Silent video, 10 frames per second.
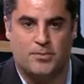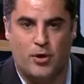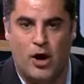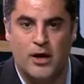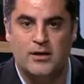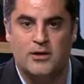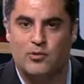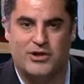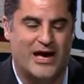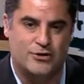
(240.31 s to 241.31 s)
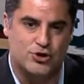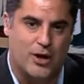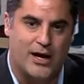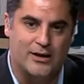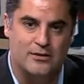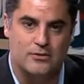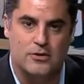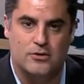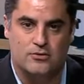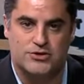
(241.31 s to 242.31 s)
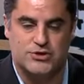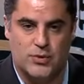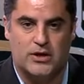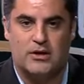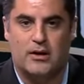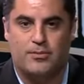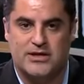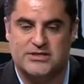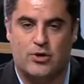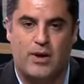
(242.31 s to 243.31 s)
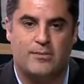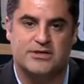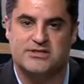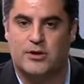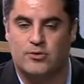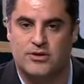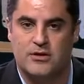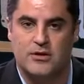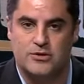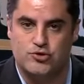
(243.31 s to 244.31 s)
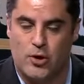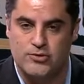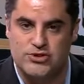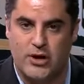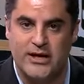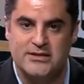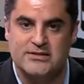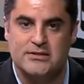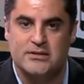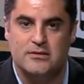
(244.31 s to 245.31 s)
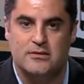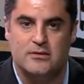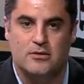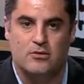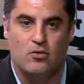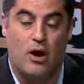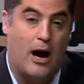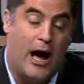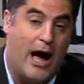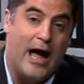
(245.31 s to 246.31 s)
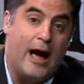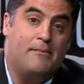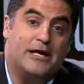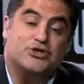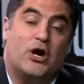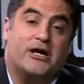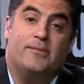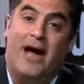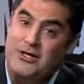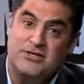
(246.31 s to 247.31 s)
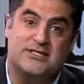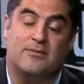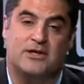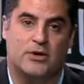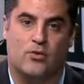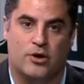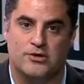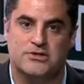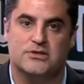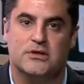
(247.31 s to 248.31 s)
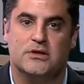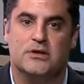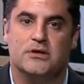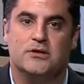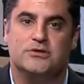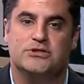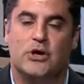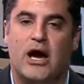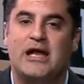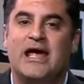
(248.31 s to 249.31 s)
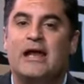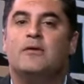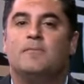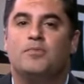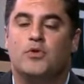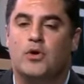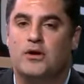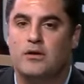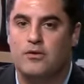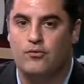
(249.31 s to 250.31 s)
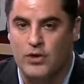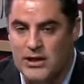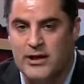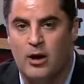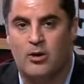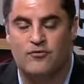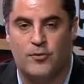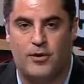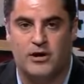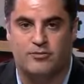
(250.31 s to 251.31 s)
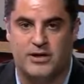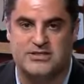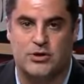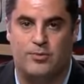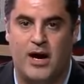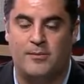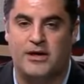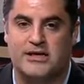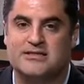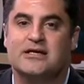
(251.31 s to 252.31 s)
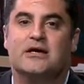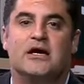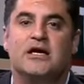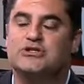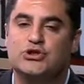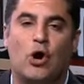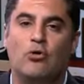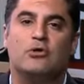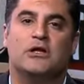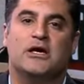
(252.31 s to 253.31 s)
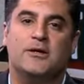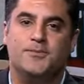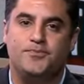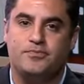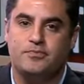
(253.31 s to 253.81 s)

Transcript: abroad without a trial, which is what uh, President Obama has done with drone strikes? I, I, I'm not sure I can imagine something worse. So, and then the really harmful part of President Obama is he totally